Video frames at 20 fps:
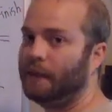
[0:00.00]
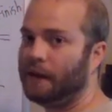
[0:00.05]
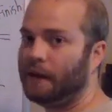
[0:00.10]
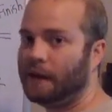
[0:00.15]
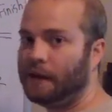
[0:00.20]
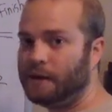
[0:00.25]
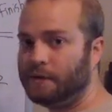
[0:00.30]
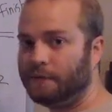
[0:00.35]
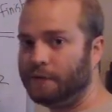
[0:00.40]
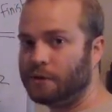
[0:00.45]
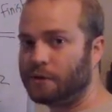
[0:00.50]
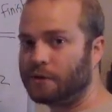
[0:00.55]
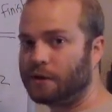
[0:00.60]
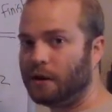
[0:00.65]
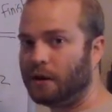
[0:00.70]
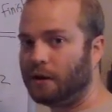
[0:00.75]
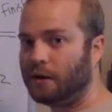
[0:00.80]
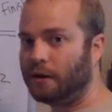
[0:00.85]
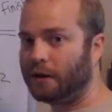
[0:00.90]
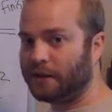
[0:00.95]
If your
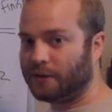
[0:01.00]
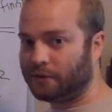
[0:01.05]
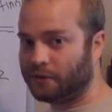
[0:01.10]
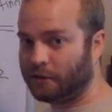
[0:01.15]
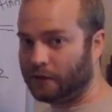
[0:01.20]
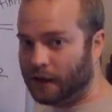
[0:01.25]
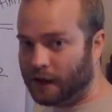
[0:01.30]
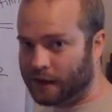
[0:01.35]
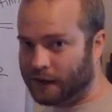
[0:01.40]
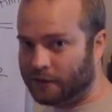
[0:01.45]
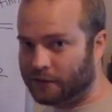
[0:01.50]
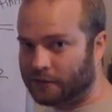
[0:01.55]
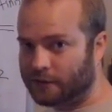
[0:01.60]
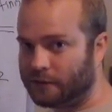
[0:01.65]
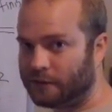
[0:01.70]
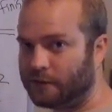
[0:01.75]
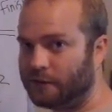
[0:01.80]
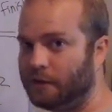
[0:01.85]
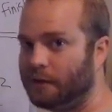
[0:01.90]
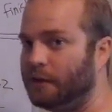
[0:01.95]
car is light,
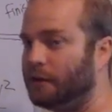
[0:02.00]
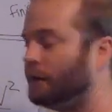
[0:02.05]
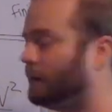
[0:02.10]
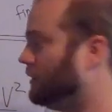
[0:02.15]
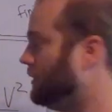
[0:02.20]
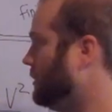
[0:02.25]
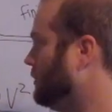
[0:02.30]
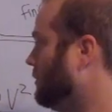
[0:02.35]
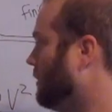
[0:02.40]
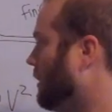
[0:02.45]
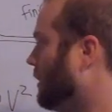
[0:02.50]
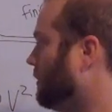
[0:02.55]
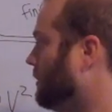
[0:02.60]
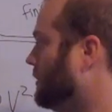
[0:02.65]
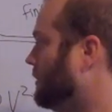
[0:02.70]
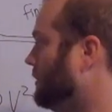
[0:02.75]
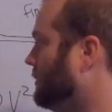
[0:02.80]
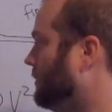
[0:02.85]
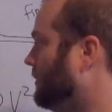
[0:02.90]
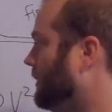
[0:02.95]
you are
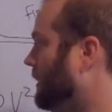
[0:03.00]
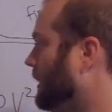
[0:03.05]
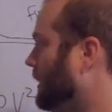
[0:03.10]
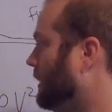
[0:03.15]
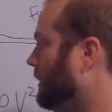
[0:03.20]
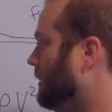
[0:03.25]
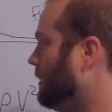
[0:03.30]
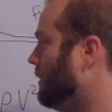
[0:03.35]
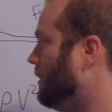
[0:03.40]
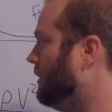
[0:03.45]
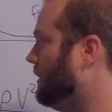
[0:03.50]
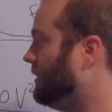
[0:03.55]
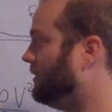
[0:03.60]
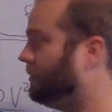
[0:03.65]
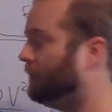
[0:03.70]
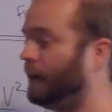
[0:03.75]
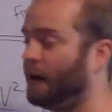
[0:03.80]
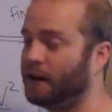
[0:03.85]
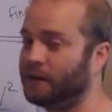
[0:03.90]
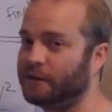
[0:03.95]
reducing this
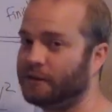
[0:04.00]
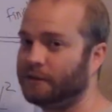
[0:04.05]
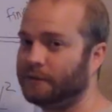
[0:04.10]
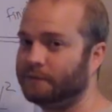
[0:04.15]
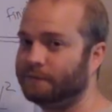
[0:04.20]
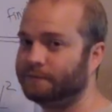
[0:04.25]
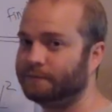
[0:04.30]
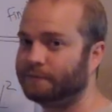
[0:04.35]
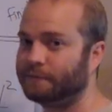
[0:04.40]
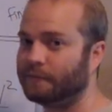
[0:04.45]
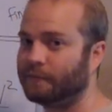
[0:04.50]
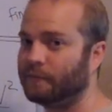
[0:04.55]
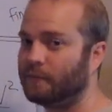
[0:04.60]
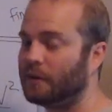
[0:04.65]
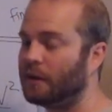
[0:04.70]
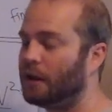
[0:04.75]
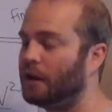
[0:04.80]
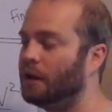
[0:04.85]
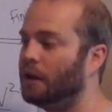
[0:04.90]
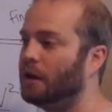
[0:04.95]
factor.
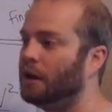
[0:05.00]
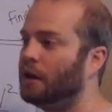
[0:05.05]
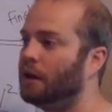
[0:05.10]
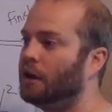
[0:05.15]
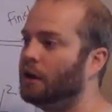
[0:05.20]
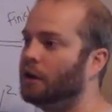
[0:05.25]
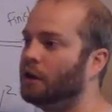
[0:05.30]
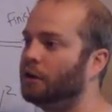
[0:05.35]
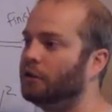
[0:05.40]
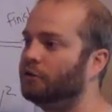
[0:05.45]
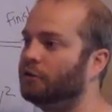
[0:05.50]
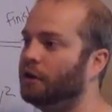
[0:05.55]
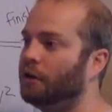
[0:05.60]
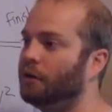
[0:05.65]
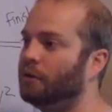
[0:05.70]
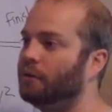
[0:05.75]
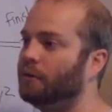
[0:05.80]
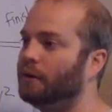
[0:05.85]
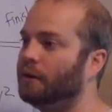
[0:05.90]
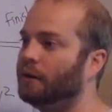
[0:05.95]

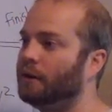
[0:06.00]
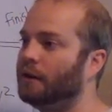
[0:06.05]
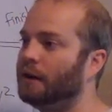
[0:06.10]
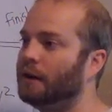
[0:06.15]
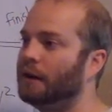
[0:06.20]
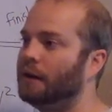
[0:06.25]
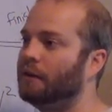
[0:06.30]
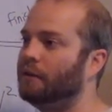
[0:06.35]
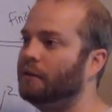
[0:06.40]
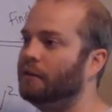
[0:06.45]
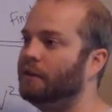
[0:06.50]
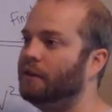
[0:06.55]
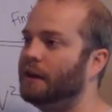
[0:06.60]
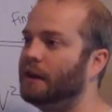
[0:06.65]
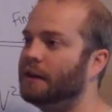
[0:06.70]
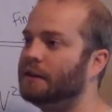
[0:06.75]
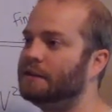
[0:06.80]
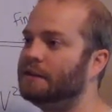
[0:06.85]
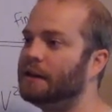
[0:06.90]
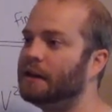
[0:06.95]
So, the
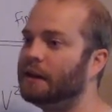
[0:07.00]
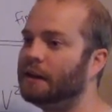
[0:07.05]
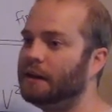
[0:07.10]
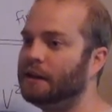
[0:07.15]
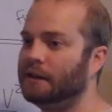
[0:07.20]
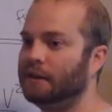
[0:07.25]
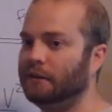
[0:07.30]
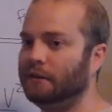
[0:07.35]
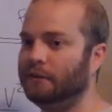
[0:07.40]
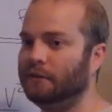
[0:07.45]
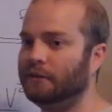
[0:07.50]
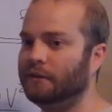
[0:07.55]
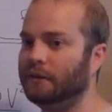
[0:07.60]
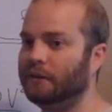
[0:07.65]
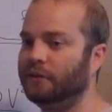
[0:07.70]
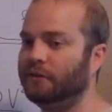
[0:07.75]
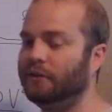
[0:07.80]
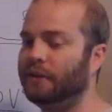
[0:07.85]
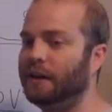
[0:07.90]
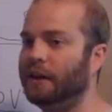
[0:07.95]
idea is
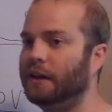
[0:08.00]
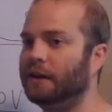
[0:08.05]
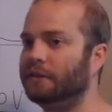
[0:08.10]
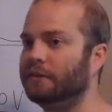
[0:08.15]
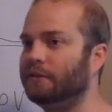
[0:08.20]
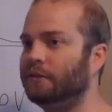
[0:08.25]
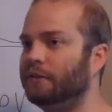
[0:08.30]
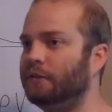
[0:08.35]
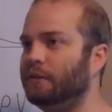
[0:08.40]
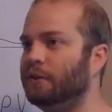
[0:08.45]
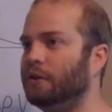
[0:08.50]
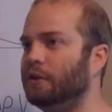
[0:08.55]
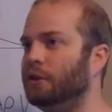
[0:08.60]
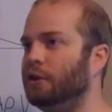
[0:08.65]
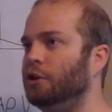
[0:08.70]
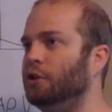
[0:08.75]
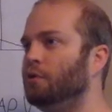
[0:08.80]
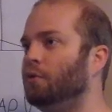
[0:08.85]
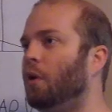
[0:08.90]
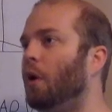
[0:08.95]
that
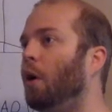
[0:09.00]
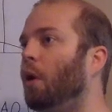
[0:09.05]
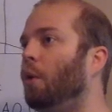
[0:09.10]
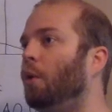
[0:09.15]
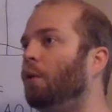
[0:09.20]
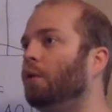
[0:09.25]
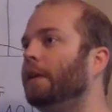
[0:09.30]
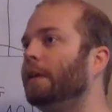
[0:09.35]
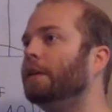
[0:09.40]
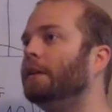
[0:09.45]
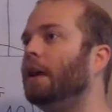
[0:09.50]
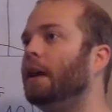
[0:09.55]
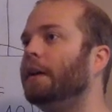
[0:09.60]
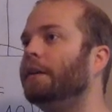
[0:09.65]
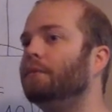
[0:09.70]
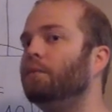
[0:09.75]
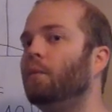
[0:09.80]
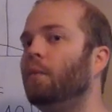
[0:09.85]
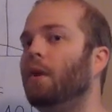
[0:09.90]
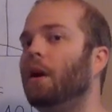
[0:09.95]
you hold a lot
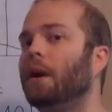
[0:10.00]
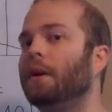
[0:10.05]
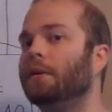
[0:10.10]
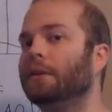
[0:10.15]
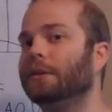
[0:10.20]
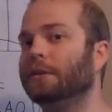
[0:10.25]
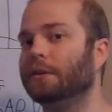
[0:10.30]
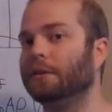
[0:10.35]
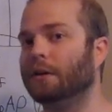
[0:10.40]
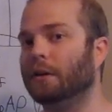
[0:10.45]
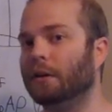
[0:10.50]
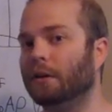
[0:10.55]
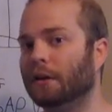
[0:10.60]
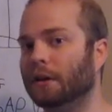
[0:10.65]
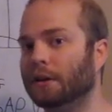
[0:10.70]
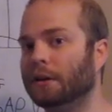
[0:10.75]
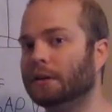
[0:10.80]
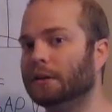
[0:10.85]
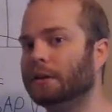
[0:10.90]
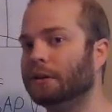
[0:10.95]
of water in your
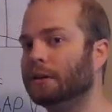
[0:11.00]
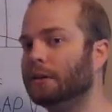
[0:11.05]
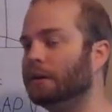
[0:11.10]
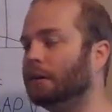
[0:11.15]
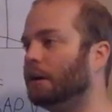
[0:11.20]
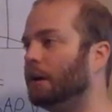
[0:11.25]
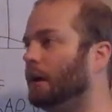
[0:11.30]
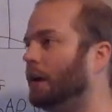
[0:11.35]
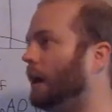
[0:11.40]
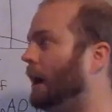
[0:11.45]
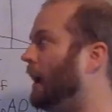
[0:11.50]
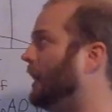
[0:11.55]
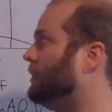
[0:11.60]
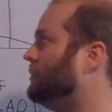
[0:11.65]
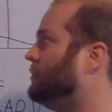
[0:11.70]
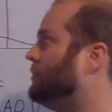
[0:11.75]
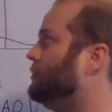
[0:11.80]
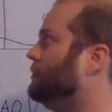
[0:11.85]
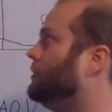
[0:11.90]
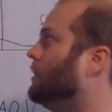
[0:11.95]
car
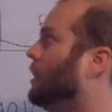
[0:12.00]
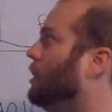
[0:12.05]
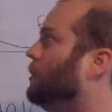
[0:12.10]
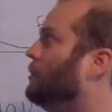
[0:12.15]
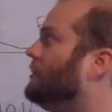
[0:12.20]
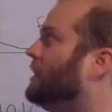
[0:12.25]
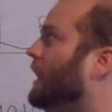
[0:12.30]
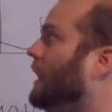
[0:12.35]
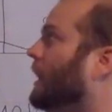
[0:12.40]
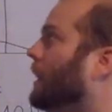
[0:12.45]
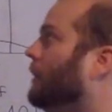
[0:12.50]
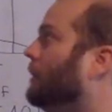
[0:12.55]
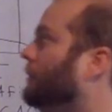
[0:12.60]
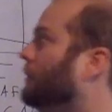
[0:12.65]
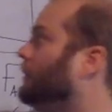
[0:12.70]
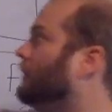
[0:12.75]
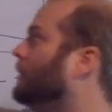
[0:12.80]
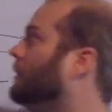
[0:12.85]
as you go down